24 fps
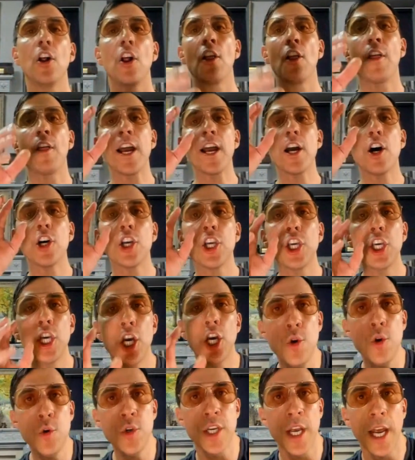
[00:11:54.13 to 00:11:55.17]
They are
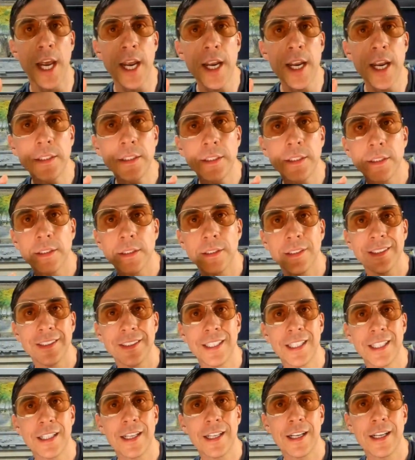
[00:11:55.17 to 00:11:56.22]
using
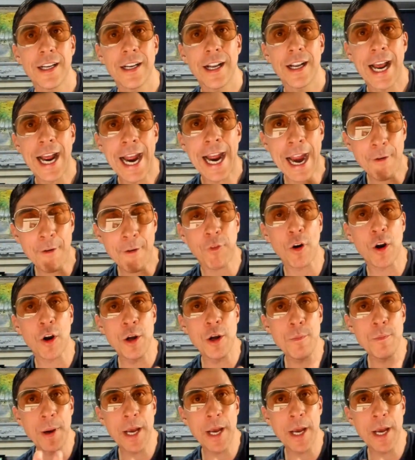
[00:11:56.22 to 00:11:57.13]
African